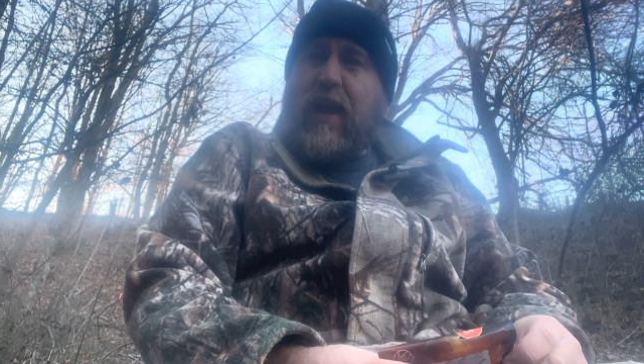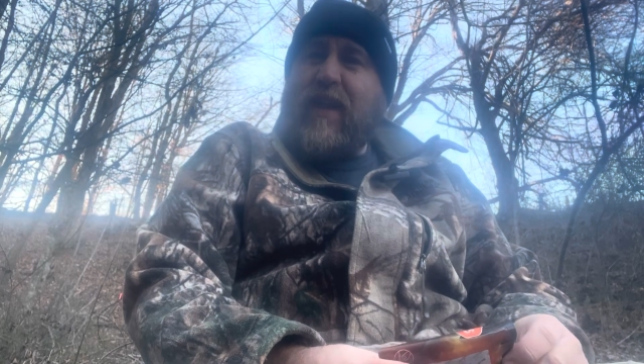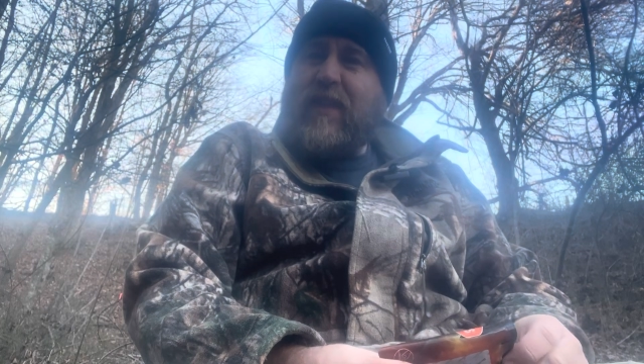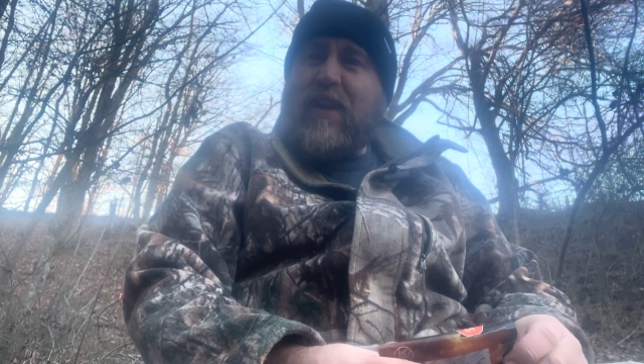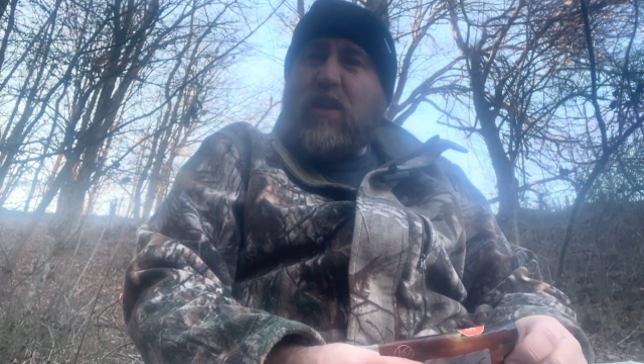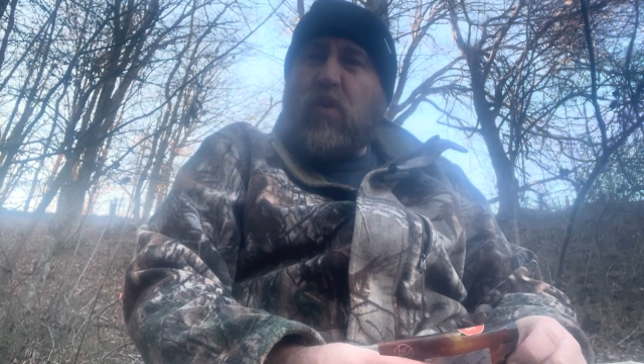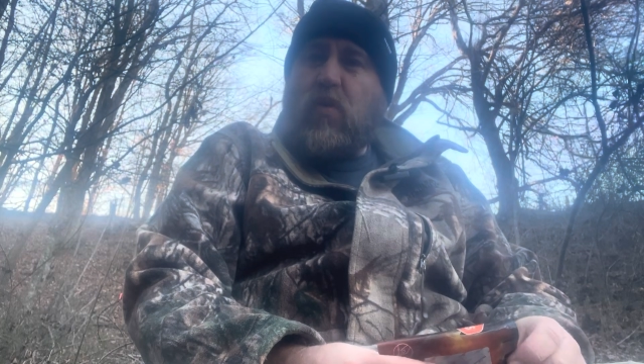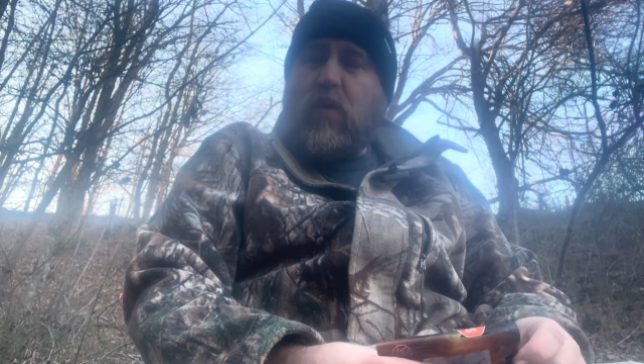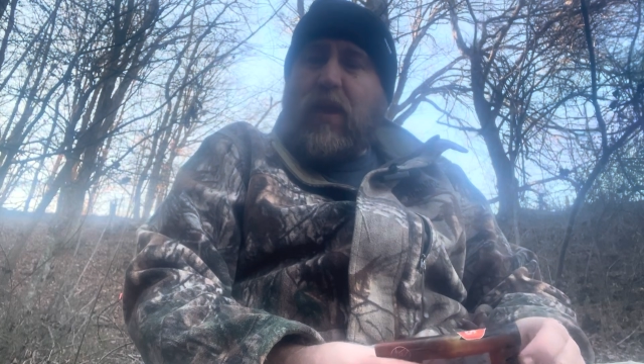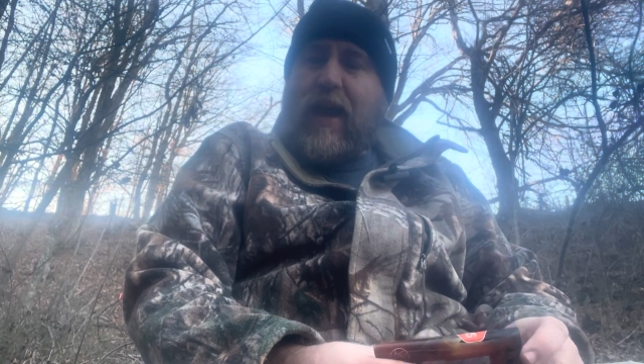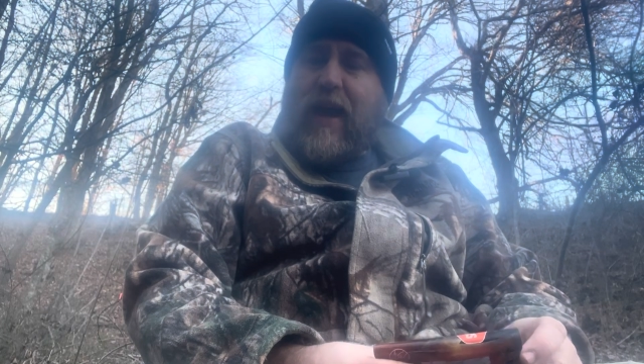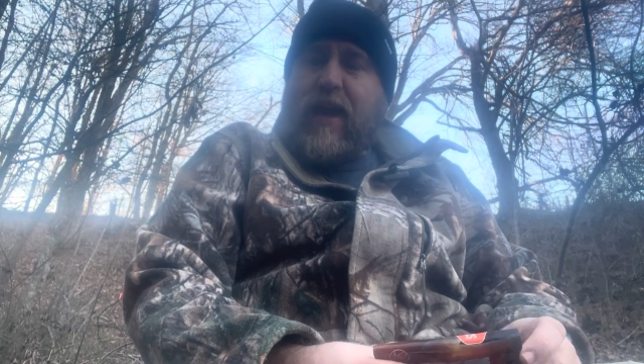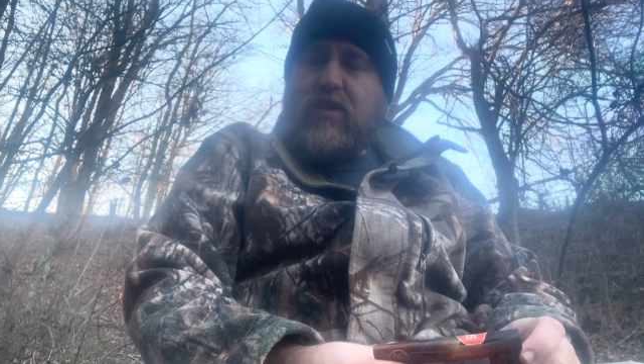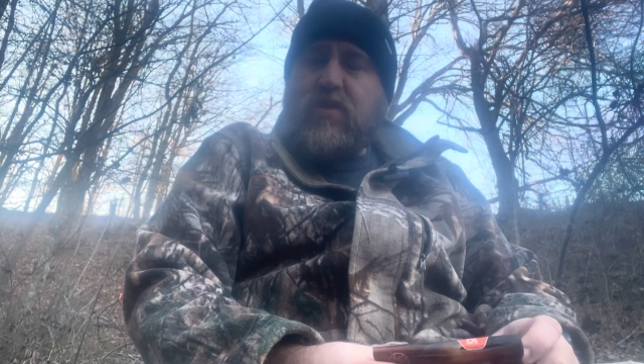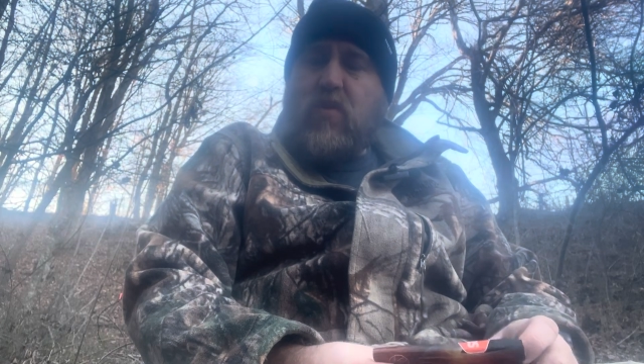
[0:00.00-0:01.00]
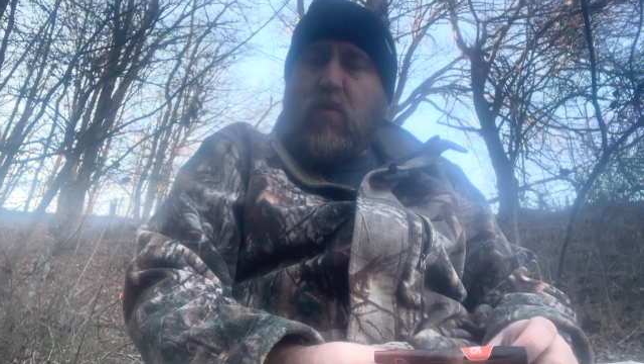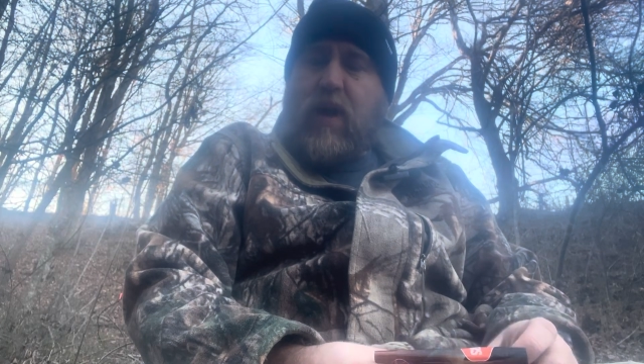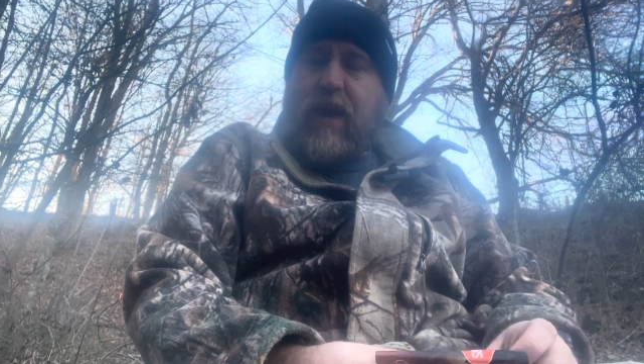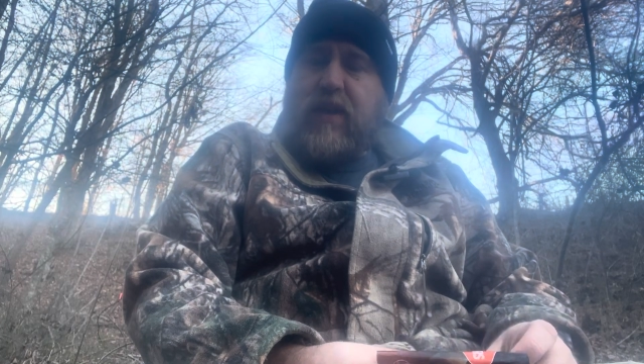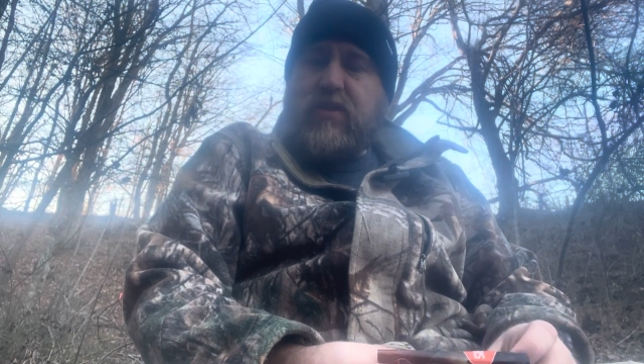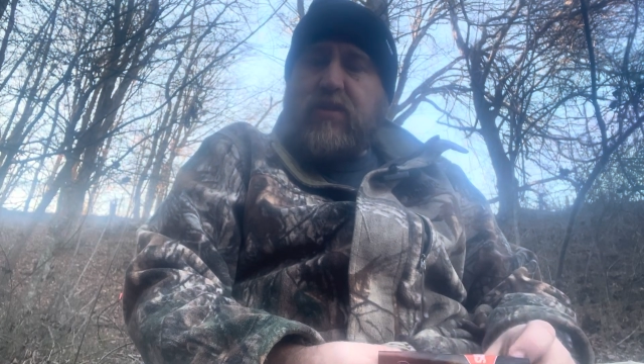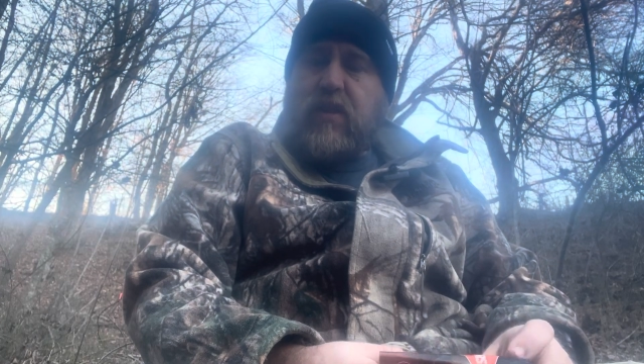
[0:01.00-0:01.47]
and they don't last
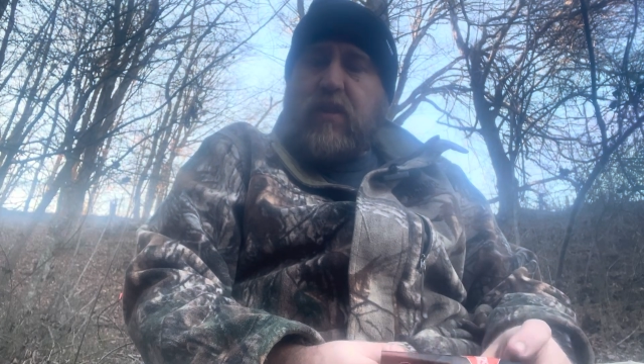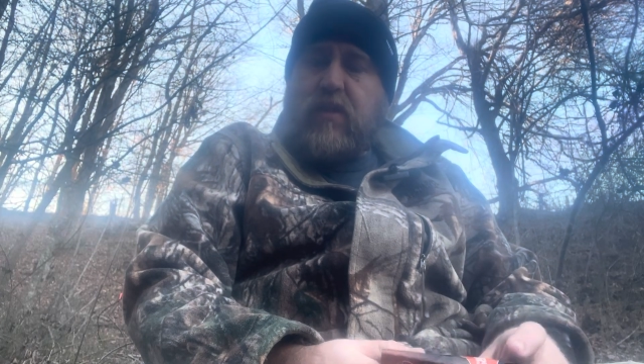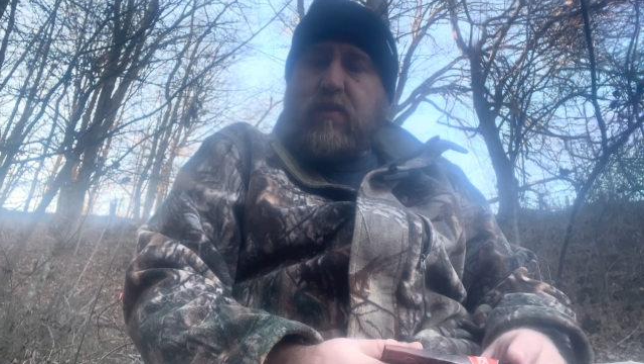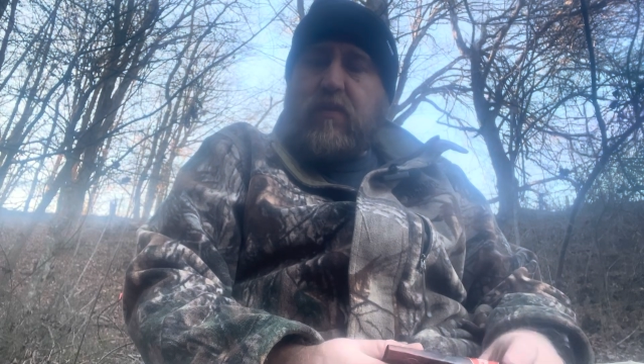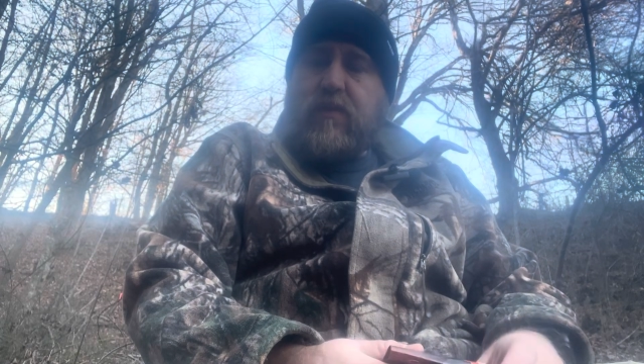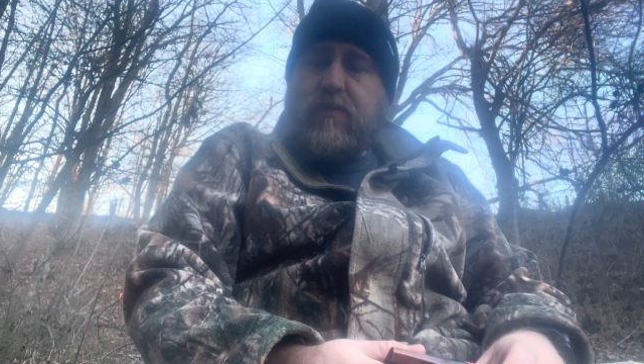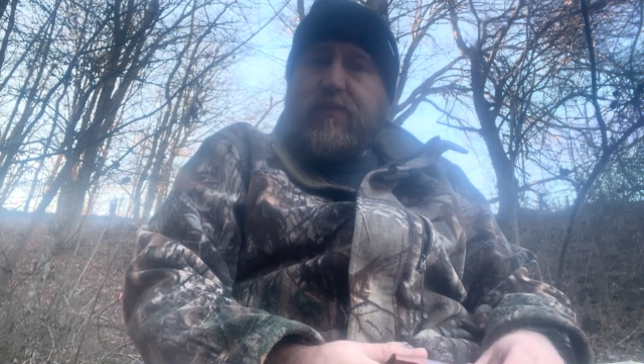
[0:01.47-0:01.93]
quite as long.